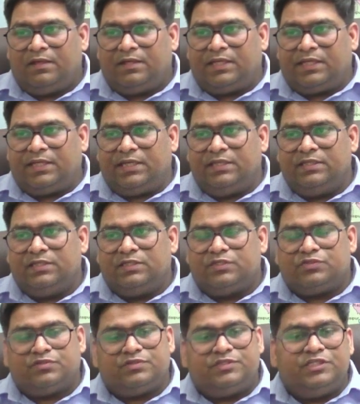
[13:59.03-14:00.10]
Okay,
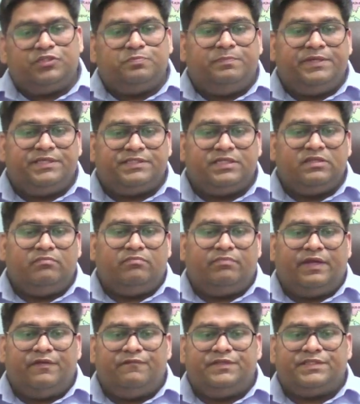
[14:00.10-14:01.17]
so this basin,
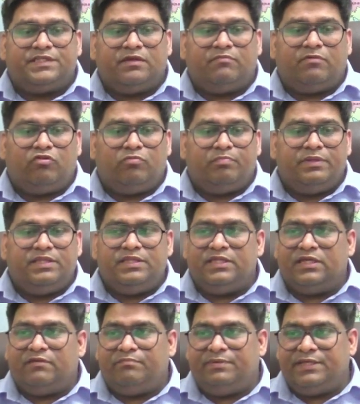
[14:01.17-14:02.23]
when we say about
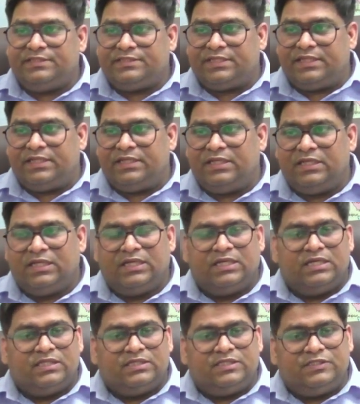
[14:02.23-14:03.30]
Vindhyan basin,
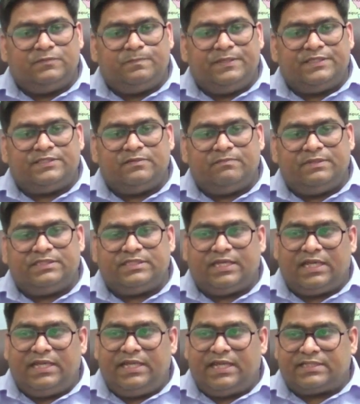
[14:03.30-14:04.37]
this basin
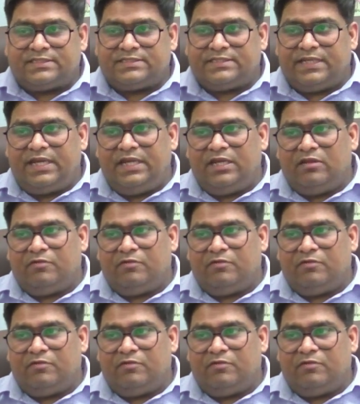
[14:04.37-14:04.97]
basically extend